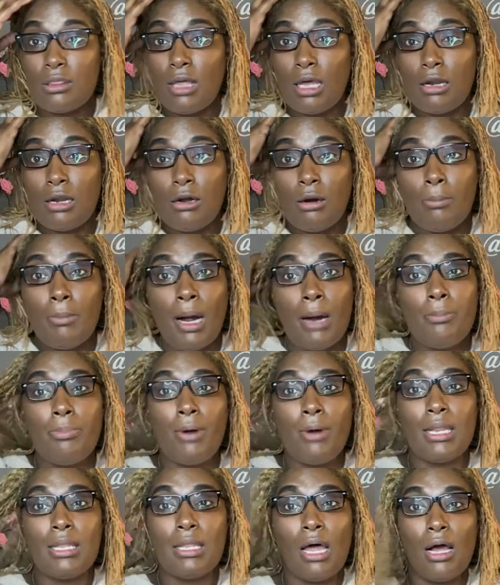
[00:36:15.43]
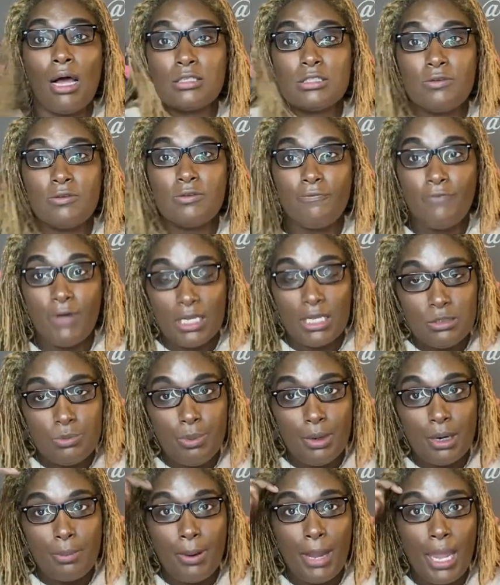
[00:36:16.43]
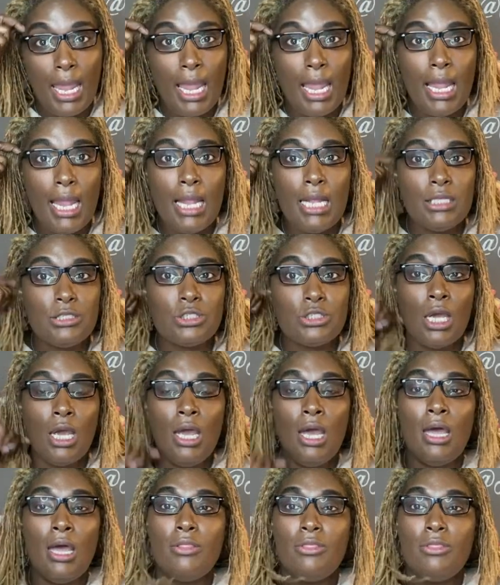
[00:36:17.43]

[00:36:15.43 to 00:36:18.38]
lock that on my Braid Locs Facebook page.